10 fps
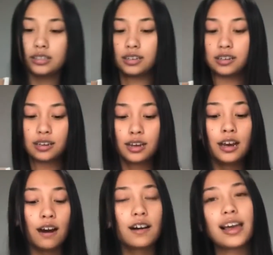Okay.
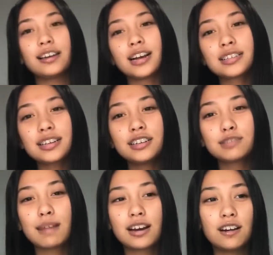Oh yeah, you guys can
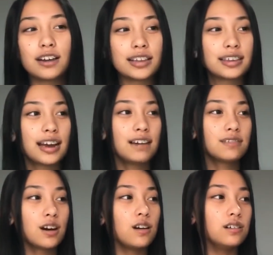use my code. I think I
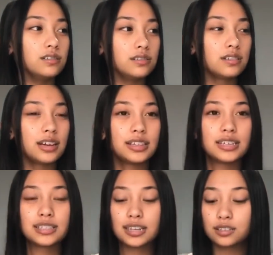have a code. I
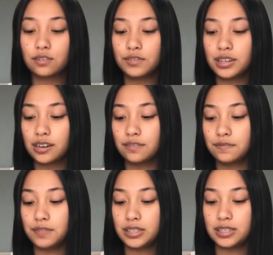think it's like
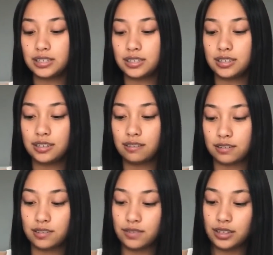Sovida15 or
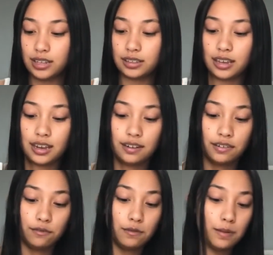something like that. I
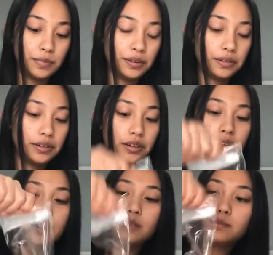don't even remember.
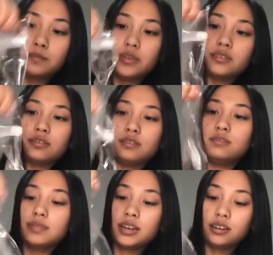
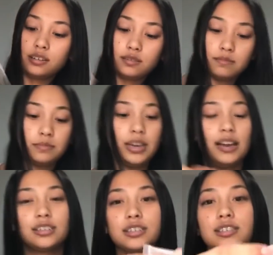Oh my god. But
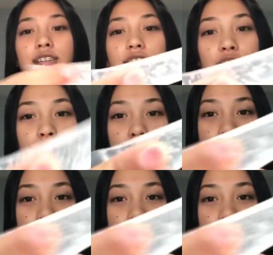yeah, it's just clear.